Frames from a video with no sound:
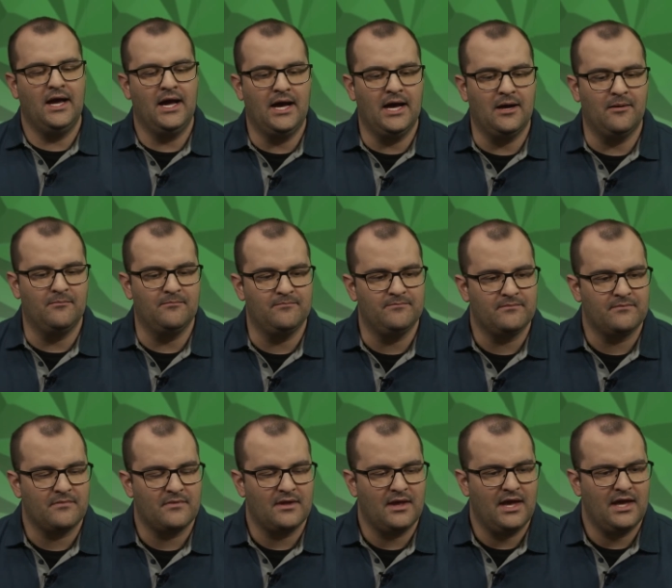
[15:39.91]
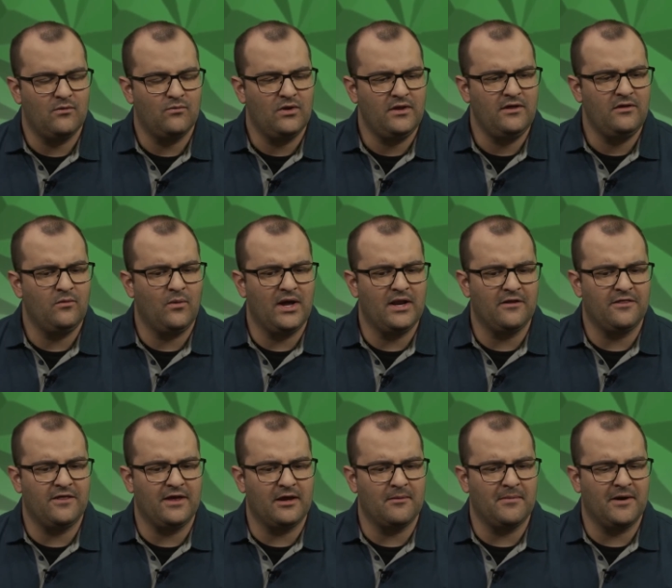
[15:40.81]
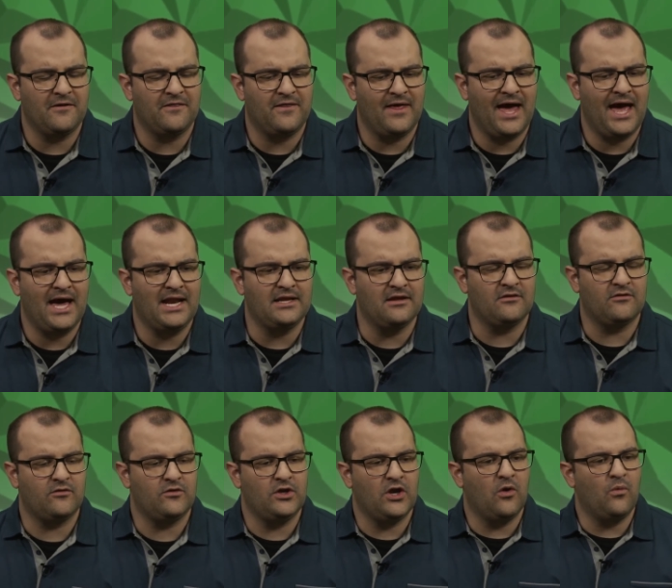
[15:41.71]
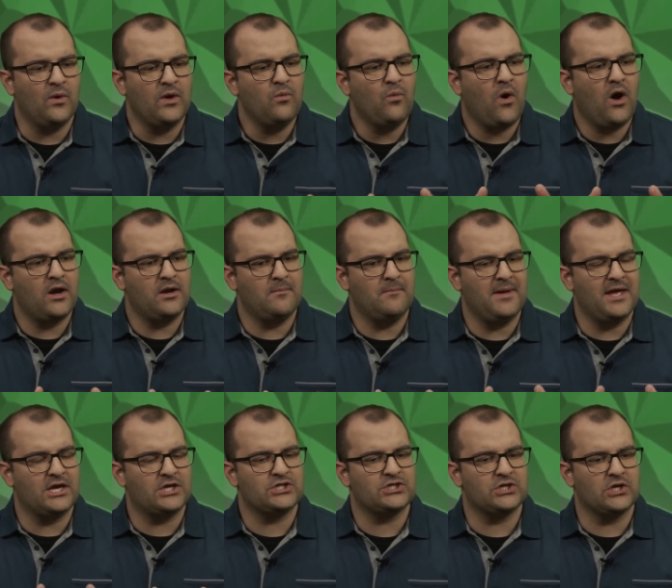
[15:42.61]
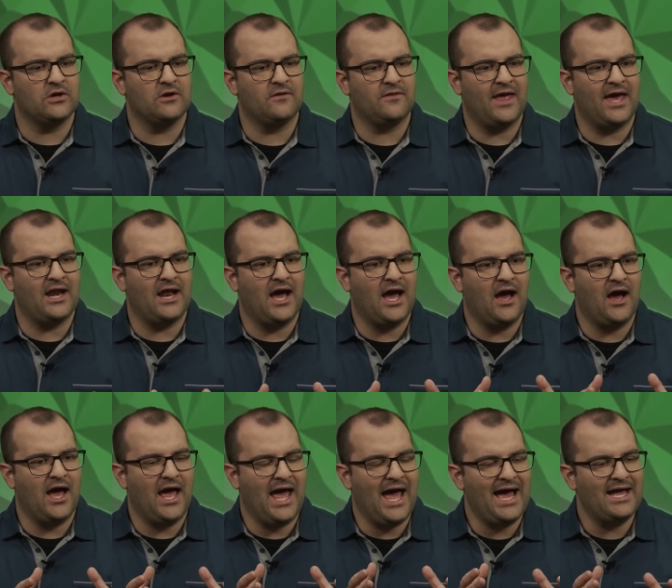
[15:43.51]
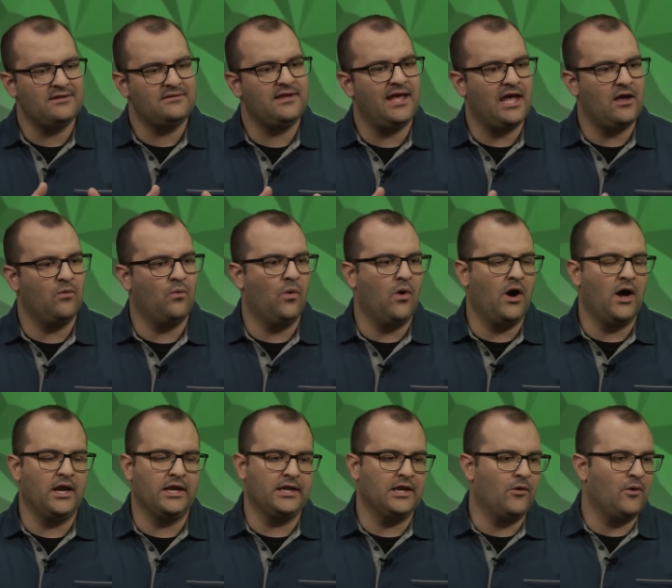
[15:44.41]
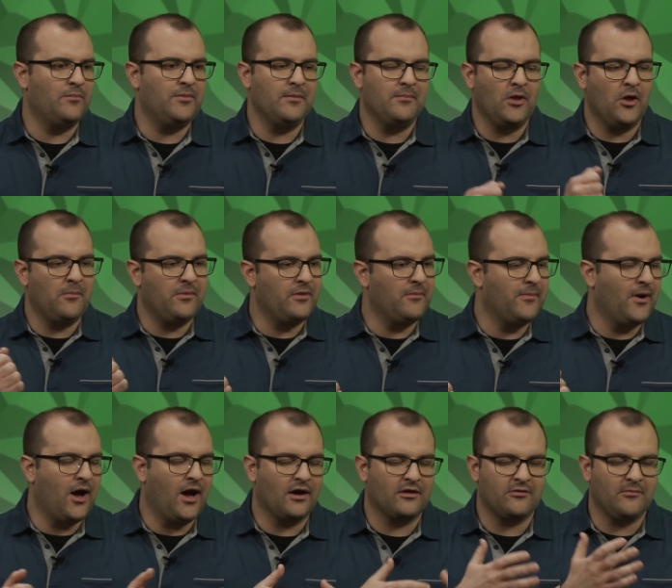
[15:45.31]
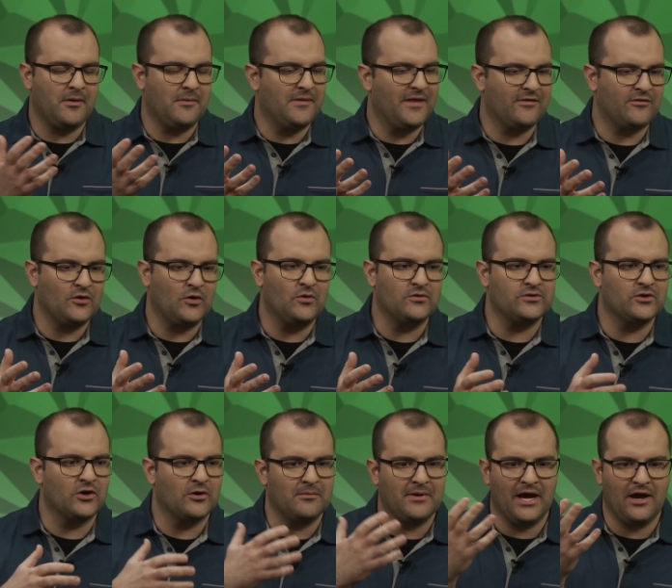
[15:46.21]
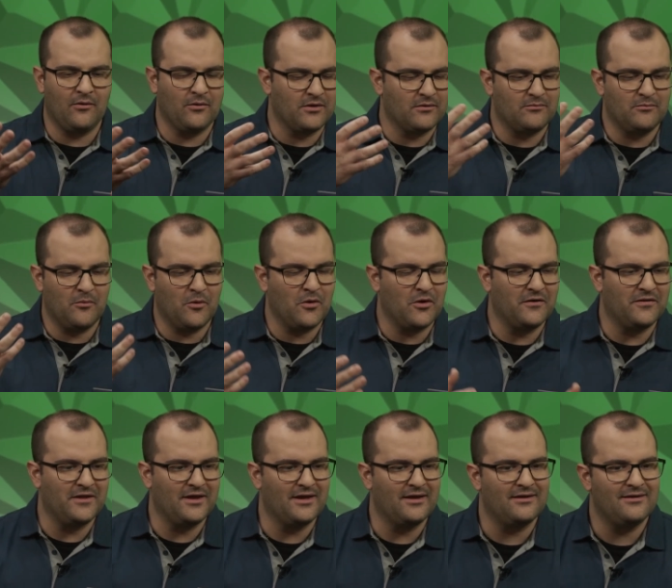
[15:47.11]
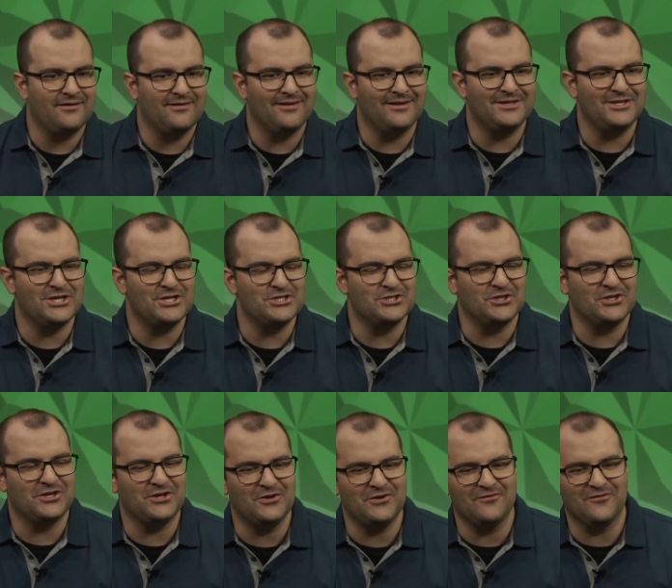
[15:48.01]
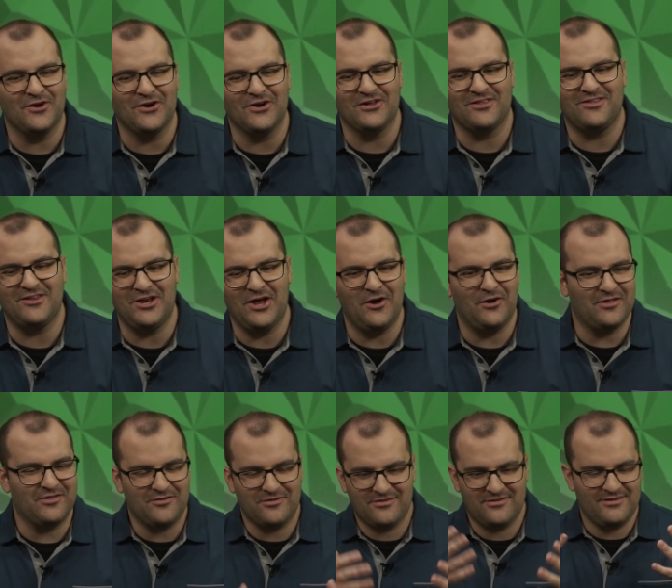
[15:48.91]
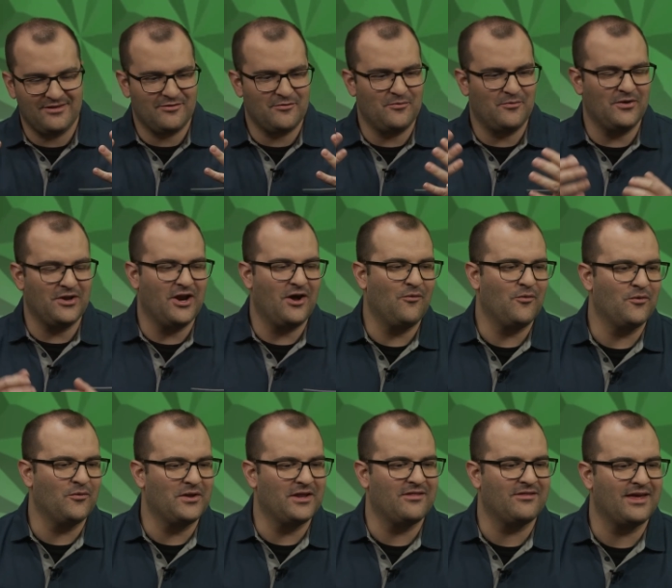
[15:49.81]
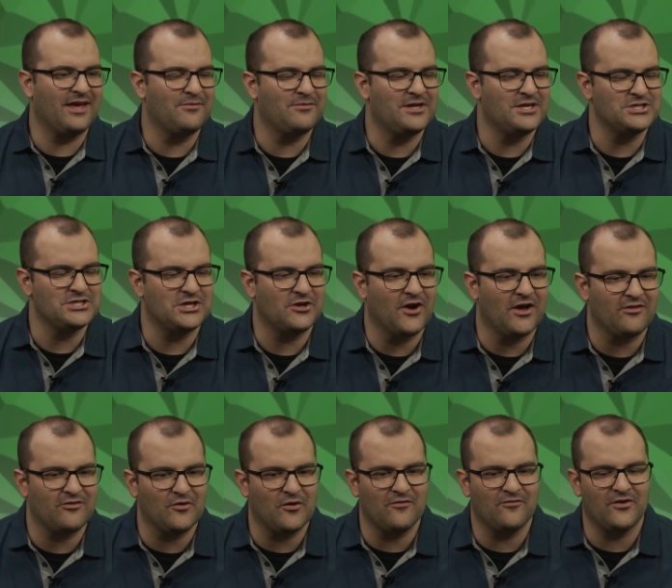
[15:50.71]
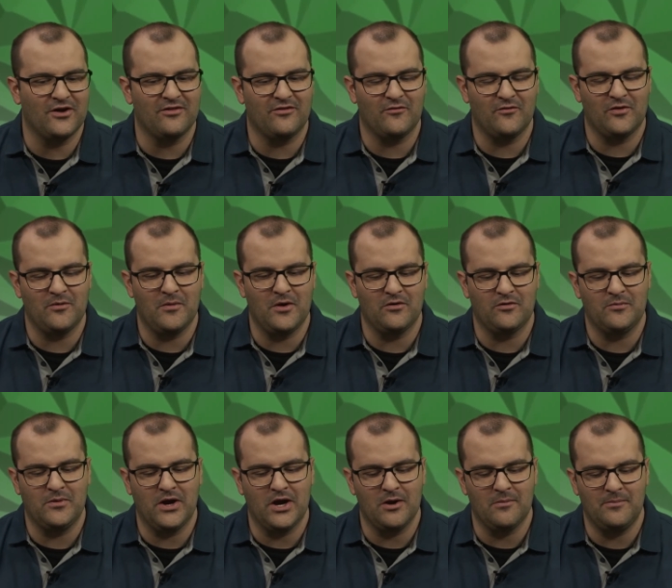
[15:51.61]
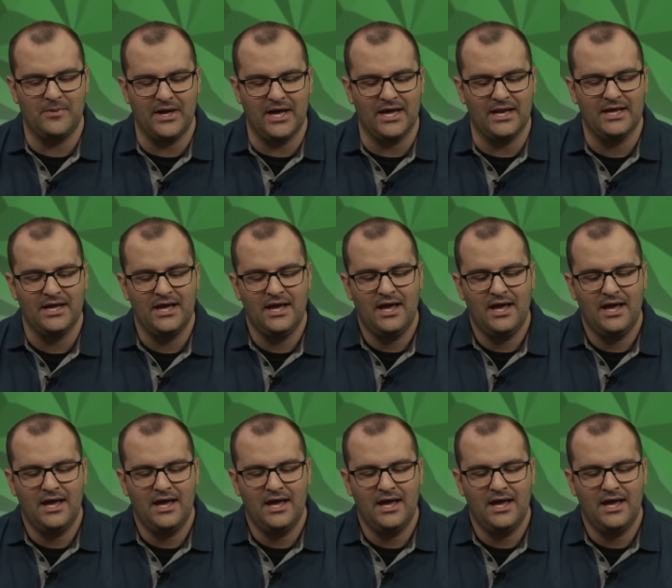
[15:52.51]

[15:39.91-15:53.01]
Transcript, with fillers: Um, and really the way to think about that is, you know, we want to make sure that at day one, you know, when people open the box, and maybe that's an old term now, we're more in the, the digital universe, you know, it's, you know, we're releasing games digitally across storefronts for the most part, but